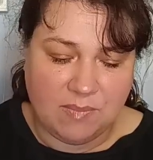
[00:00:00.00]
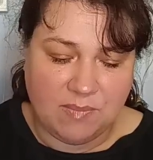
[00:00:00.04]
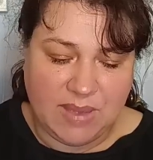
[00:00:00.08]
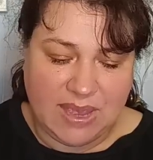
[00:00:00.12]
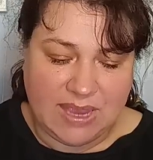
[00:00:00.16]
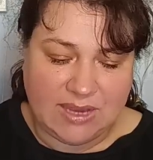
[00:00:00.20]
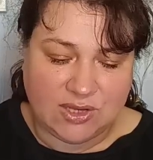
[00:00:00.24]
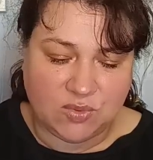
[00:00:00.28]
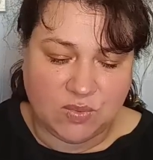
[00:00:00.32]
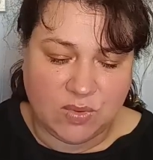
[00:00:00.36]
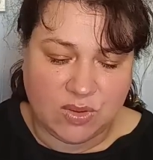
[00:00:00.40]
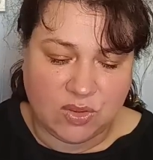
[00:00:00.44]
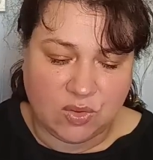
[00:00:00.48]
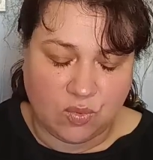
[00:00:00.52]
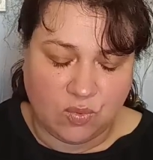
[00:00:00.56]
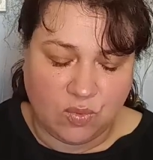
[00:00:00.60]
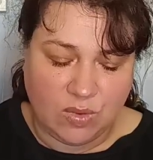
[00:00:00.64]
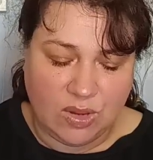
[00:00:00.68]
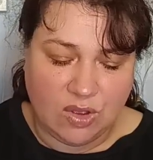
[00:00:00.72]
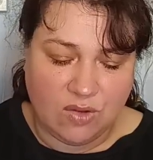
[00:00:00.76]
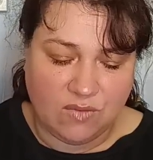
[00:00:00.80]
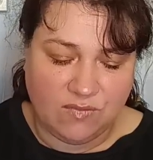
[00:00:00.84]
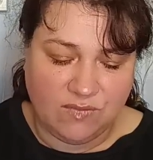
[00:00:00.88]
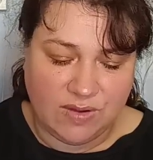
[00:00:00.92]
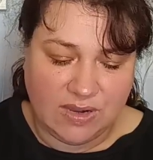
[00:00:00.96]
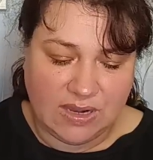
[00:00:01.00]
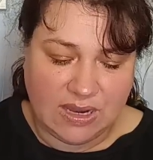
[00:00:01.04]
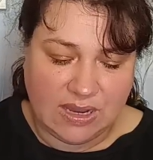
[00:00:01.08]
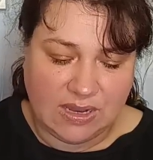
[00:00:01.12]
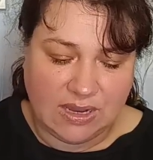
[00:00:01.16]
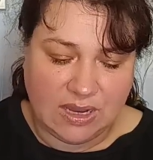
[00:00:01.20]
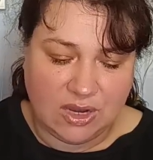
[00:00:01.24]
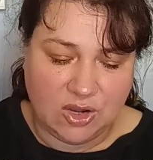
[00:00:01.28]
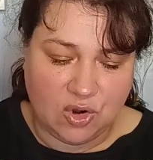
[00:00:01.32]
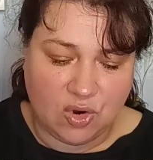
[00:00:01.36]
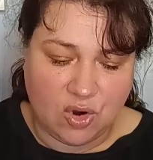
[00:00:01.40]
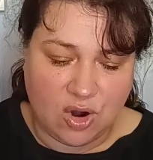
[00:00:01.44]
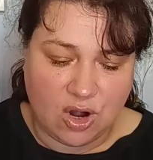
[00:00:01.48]
Baked with real
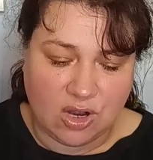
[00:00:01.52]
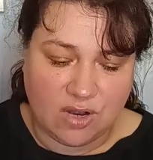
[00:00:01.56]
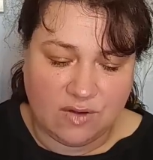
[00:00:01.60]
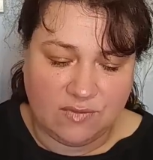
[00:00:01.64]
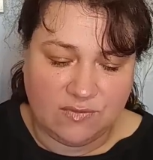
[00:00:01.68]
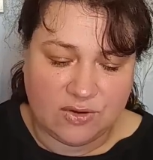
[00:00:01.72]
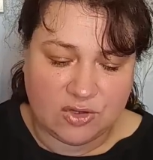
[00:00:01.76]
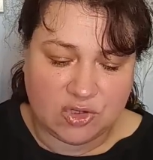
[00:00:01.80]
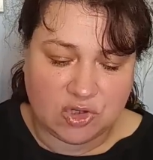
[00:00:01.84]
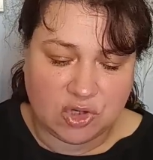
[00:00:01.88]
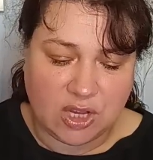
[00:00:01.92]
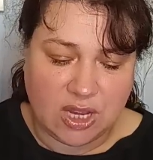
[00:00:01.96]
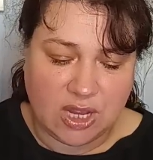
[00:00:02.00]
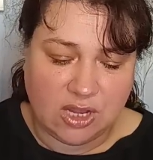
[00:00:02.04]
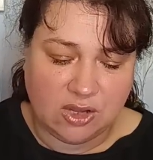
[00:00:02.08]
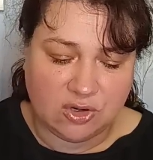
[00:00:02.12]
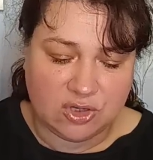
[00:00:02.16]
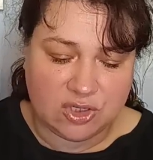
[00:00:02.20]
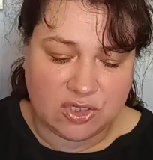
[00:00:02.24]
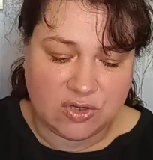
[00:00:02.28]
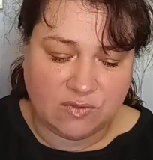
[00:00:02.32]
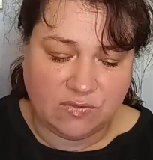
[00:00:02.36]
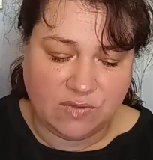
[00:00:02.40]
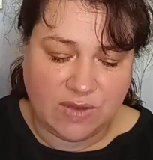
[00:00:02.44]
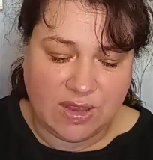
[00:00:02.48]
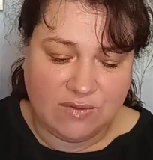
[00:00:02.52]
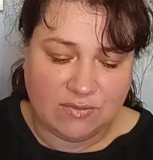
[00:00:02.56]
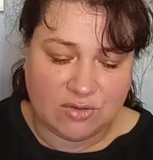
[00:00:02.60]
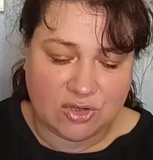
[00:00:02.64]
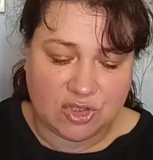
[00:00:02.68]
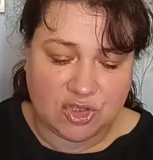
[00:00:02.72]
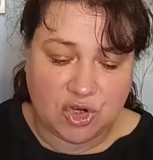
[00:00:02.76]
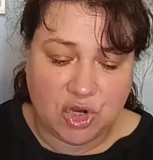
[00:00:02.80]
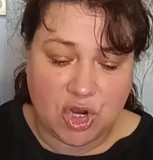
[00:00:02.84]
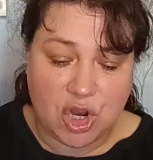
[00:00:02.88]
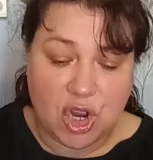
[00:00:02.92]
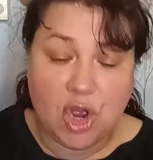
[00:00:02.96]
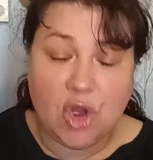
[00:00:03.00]
vanilla, no artificial colors or
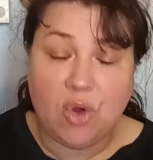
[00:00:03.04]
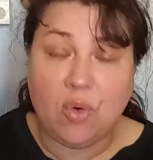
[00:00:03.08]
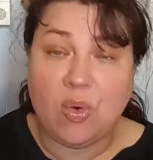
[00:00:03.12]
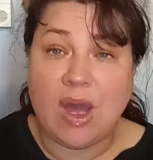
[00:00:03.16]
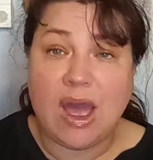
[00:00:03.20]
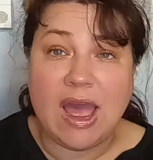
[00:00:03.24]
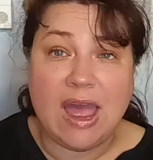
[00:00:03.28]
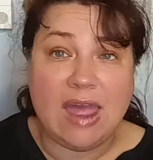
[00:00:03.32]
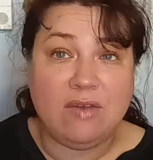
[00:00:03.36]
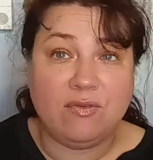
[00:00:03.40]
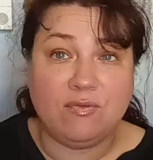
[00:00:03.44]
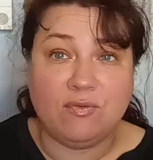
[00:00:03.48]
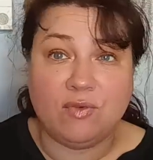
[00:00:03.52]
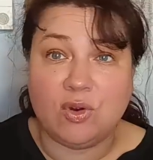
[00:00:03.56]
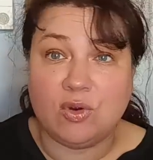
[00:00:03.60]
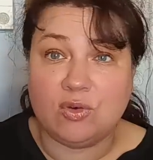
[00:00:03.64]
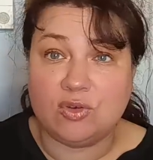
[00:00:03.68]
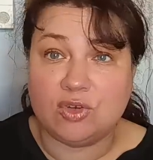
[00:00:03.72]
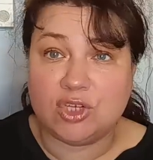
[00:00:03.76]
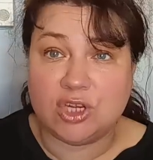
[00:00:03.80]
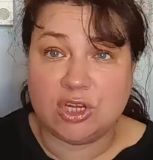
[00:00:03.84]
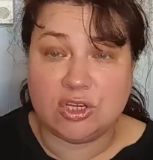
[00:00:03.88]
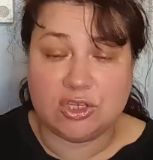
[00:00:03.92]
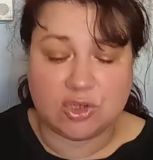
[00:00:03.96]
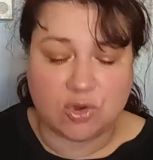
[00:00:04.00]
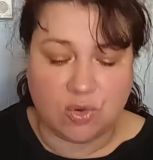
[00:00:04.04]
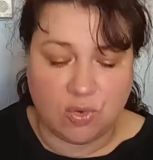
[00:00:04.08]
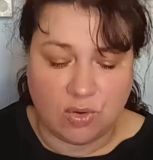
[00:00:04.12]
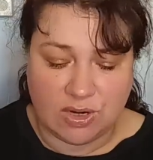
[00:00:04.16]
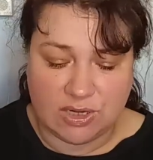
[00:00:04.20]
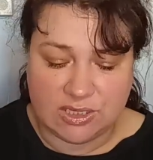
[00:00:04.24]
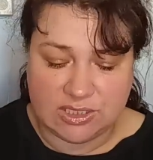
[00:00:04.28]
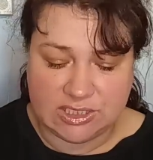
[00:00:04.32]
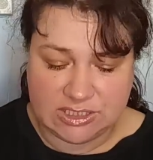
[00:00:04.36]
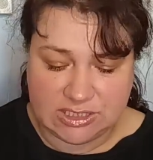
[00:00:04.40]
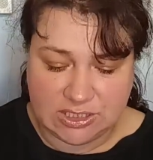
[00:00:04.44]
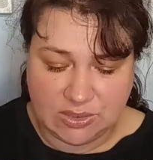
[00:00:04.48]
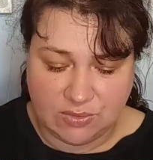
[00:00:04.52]
flavors, no high fructose
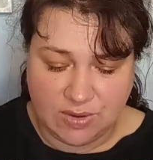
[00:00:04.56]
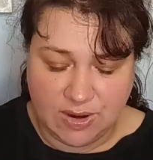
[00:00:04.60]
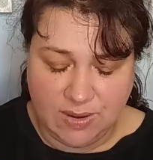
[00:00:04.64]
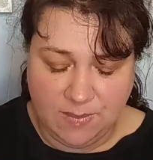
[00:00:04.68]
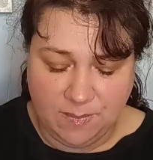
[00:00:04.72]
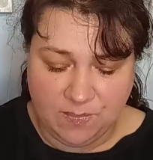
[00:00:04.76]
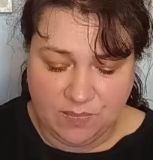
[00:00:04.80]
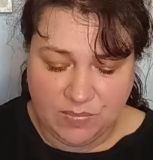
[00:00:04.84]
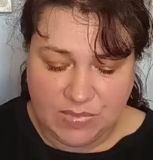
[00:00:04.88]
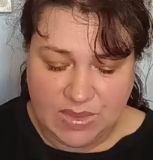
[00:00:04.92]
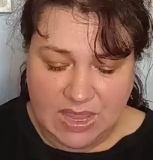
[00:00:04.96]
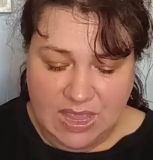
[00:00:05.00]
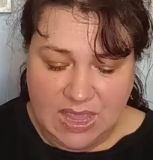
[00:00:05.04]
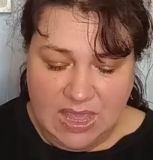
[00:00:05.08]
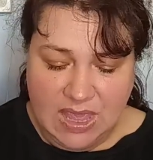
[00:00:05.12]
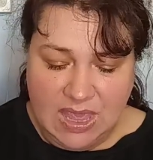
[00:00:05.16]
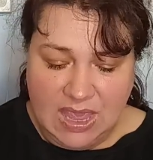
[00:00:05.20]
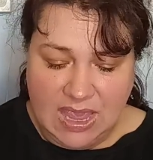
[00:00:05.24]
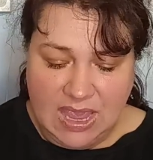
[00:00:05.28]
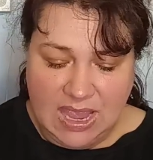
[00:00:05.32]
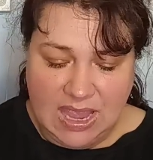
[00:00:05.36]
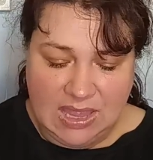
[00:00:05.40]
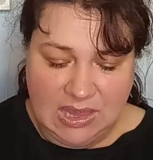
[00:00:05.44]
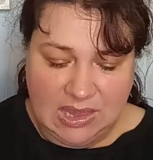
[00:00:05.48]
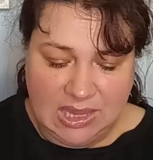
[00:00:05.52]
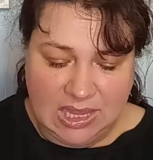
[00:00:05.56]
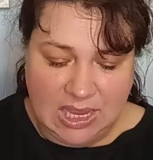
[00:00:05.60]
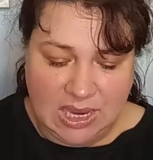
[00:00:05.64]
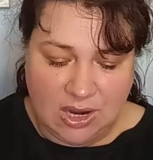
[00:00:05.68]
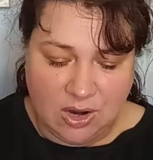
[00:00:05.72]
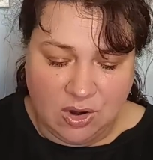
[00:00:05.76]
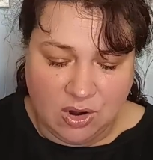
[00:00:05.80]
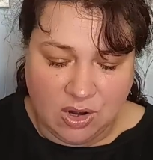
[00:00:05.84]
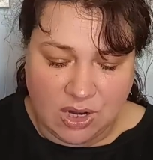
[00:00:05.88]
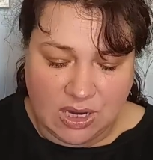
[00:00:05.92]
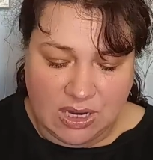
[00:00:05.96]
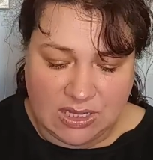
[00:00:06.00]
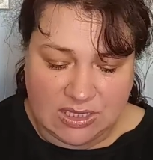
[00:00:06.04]
corn syrup, and they
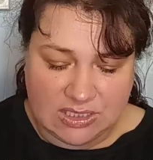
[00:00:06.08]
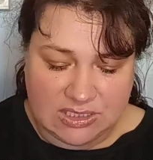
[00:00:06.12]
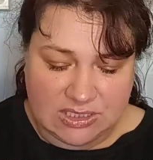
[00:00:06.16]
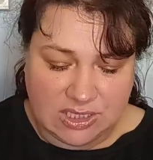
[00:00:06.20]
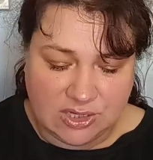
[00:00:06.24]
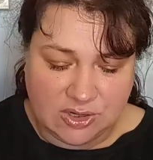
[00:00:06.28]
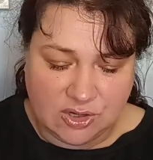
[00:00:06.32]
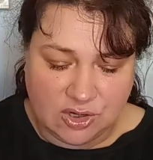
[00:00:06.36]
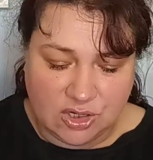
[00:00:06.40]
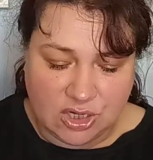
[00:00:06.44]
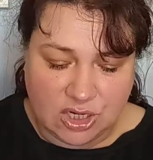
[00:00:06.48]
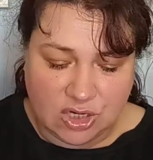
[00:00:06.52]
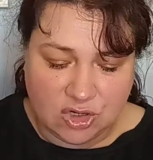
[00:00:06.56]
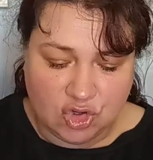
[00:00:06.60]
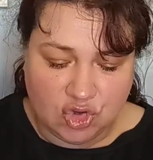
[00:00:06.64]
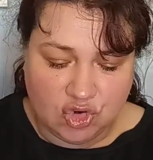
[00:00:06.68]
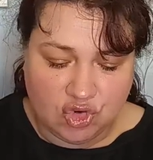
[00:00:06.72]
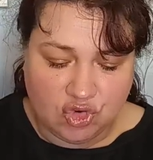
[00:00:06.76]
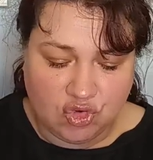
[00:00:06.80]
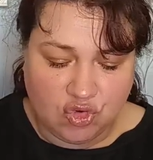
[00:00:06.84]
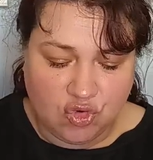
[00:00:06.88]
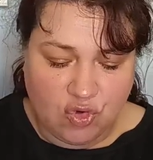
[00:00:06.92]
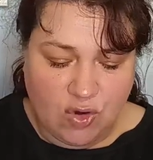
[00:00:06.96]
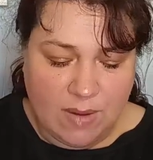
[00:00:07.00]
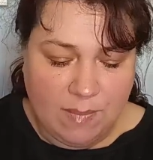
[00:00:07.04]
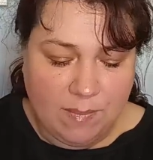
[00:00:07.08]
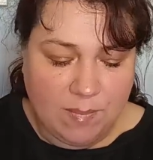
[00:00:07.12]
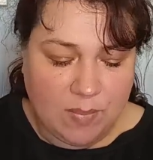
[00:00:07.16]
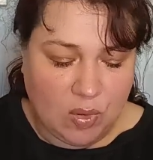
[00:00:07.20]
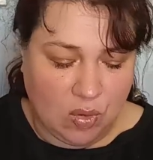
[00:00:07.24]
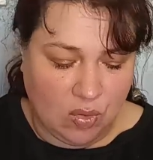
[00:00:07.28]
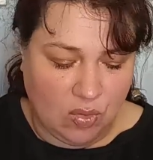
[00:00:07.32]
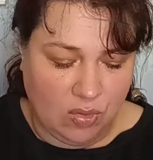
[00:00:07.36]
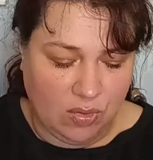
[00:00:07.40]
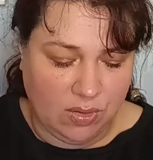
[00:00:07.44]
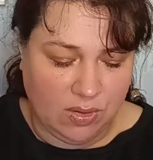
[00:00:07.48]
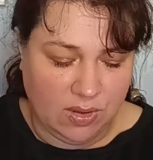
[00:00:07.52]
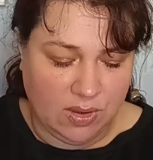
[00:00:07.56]
are considered
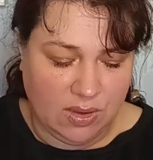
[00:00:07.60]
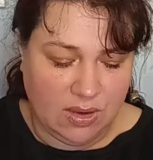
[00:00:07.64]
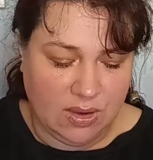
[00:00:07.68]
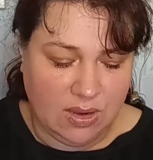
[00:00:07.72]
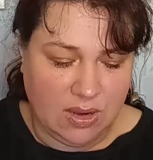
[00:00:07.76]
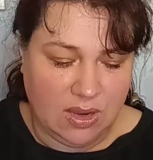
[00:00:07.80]
triple